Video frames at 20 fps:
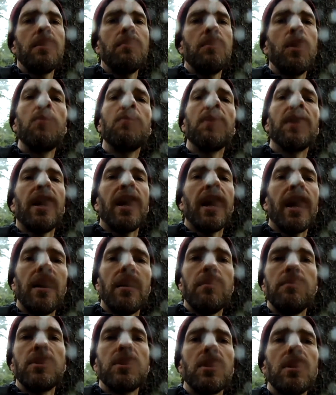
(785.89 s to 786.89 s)
the moment and
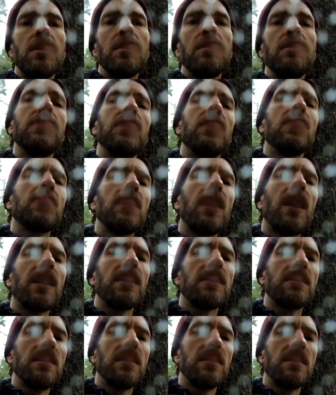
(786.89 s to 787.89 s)
observe your
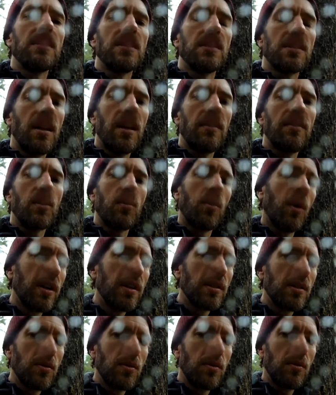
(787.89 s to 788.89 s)
thoughts and discover what
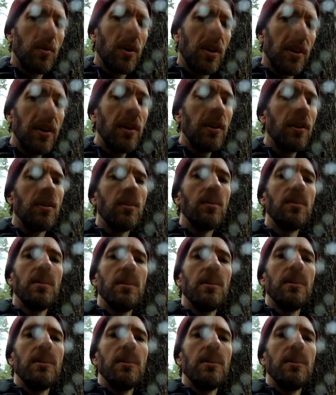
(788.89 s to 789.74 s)
is within you.